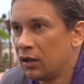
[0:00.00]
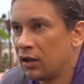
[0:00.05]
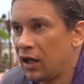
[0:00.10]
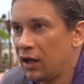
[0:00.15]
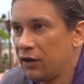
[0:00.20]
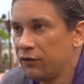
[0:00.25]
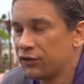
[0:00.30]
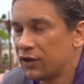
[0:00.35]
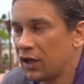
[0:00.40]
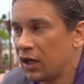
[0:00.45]

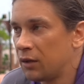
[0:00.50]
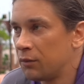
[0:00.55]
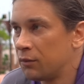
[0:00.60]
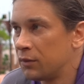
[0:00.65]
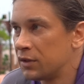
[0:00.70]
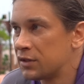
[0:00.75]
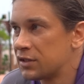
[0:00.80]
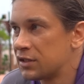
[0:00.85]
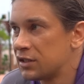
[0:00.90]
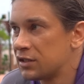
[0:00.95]

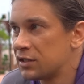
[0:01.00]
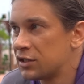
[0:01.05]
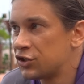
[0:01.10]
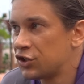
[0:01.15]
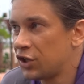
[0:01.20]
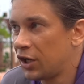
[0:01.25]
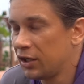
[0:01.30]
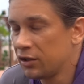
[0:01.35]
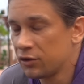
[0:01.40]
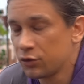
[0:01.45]
lifetime, uh, since the
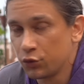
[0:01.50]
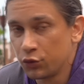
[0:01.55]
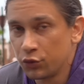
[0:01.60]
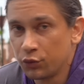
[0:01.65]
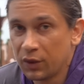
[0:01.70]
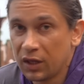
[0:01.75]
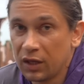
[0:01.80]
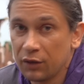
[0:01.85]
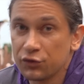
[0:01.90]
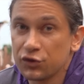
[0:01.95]
childhood,
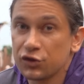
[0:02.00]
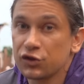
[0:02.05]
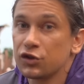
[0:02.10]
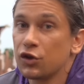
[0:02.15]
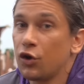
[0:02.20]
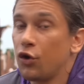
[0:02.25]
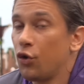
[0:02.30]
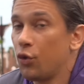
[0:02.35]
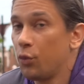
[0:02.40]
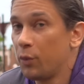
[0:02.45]
we have
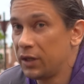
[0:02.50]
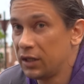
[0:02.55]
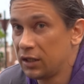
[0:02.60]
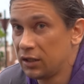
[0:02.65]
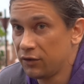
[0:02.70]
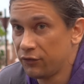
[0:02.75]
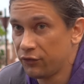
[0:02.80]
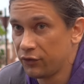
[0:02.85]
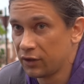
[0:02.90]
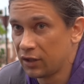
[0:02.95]
so many
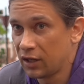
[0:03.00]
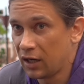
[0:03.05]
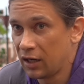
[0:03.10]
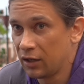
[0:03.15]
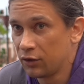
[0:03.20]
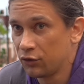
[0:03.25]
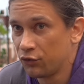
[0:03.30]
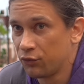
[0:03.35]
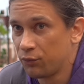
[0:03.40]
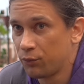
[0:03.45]
different
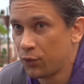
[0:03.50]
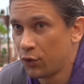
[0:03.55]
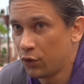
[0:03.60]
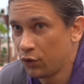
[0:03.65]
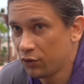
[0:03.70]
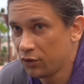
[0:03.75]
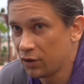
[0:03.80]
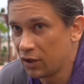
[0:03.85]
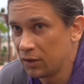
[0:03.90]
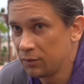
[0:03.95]
kind of
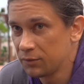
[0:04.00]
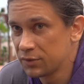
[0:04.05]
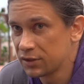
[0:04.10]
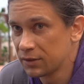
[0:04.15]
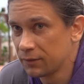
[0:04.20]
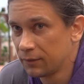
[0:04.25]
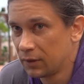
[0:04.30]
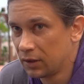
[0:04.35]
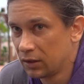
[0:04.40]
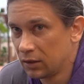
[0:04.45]

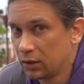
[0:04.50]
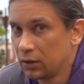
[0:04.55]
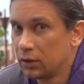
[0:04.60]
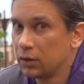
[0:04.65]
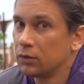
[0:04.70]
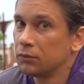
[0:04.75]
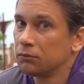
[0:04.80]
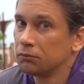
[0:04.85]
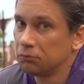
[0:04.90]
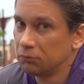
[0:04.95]
programs,
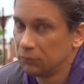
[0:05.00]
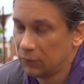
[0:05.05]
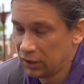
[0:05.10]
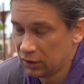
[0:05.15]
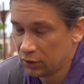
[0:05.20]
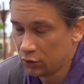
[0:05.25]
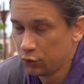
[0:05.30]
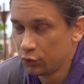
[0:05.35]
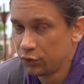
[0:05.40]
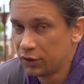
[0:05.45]

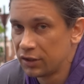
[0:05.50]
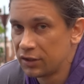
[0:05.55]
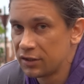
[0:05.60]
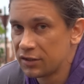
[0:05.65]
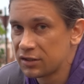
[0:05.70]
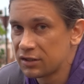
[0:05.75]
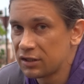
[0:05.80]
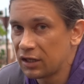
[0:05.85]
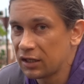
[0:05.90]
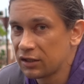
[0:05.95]
including
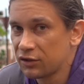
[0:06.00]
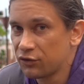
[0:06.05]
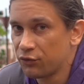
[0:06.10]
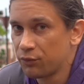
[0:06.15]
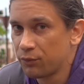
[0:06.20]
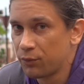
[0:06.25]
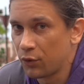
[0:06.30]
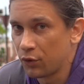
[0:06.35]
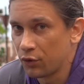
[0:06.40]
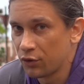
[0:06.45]

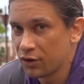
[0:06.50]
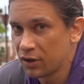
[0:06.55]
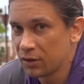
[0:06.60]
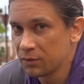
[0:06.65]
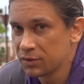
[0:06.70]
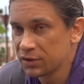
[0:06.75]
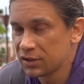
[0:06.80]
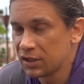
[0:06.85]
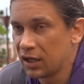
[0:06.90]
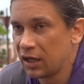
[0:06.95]
destructive
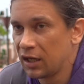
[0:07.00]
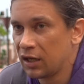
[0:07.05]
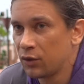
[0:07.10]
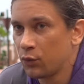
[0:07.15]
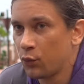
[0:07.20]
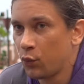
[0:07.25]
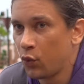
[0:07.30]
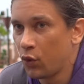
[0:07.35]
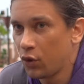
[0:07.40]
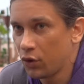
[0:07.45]
programs,
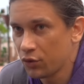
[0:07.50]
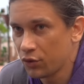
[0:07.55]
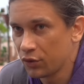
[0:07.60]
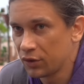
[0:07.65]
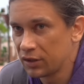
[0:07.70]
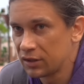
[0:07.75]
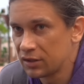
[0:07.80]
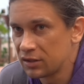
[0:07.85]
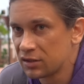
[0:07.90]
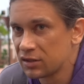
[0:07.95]
and work
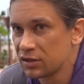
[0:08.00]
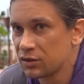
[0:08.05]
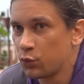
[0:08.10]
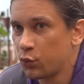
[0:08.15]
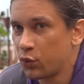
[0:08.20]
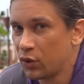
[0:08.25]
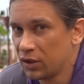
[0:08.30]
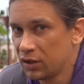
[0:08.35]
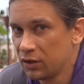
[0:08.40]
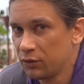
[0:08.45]
on it is
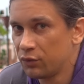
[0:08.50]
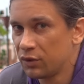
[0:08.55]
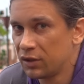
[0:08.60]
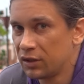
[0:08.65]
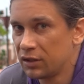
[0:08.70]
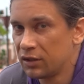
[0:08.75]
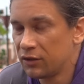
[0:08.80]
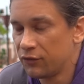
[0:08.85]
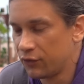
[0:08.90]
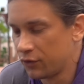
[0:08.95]
really,
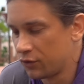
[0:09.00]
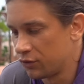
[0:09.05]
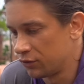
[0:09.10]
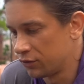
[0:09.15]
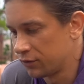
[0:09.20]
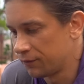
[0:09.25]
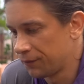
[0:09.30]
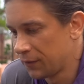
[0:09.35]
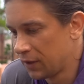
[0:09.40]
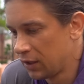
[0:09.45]
really
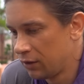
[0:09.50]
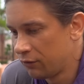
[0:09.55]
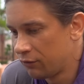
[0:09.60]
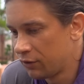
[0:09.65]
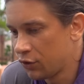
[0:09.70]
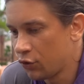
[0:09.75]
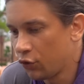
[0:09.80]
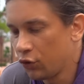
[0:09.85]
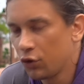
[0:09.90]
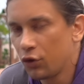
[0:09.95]
difficult.
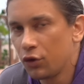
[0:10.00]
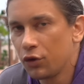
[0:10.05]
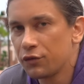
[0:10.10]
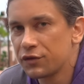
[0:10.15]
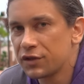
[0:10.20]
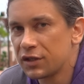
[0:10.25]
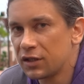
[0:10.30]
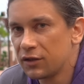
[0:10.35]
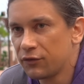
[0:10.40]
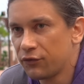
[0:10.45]
Recall all
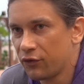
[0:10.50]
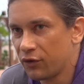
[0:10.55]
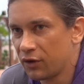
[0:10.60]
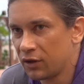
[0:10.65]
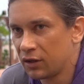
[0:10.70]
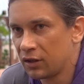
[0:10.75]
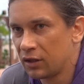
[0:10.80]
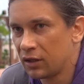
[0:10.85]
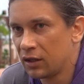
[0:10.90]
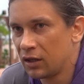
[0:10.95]
of the
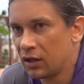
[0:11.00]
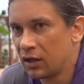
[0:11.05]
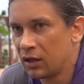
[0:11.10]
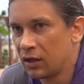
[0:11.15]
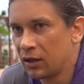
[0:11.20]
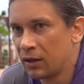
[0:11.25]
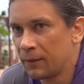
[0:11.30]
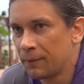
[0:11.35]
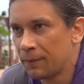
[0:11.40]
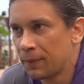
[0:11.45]
different
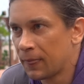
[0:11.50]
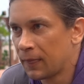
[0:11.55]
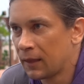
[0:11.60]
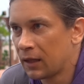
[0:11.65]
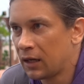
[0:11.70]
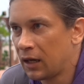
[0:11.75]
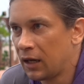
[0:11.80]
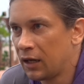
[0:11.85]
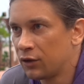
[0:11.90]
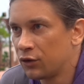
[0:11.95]
uh,
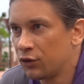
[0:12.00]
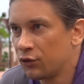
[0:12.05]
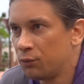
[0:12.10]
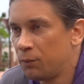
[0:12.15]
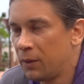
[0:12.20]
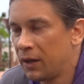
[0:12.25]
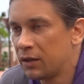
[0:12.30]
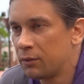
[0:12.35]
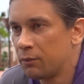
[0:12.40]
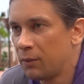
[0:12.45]
kind
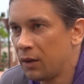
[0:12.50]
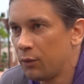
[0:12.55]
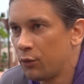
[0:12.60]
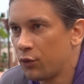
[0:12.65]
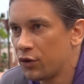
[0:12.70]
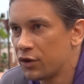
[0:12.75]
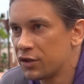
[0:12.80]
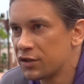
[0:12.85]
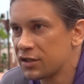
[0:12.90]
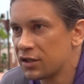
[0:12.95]
of bad
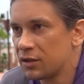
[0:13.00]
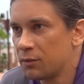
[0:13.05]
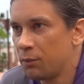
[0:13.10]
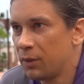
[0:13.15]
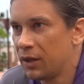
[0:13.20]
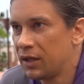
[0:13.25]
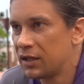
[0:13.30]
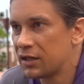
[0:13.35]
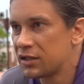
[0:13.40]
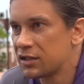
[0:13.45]
memories and
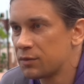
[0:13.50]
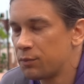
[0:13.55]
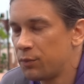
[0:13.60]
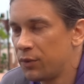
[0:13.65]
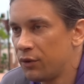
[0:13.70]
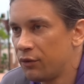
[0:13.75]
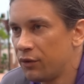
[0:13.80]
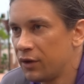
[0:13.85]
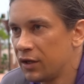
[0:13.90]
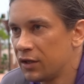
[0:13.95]
bad
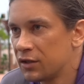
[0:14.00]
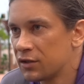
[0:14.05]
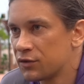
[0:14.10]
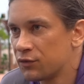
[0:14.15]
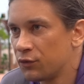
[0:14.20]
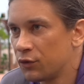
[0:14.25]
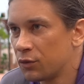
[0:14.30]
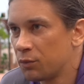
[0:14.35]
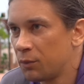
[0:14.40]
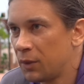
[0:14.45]

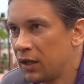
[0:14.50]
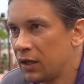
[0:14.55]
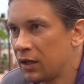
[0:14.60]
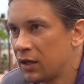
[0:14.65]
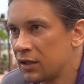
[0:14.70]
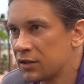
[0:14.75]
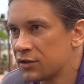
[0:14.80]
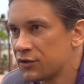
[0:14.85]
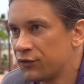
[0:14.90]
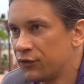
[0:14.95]
experience, what
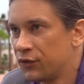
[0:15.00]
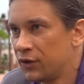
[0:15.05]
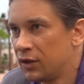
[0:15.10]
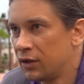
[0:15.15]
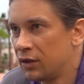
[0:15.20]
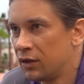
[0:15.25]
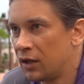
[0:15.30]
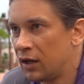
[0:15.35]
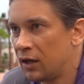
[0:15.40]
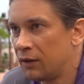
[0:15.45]
make us
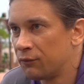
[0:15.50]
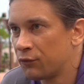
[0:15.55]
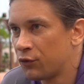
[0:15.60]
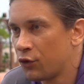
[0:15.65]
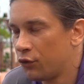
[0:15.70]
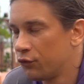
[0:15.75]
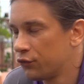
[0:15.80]
feel um,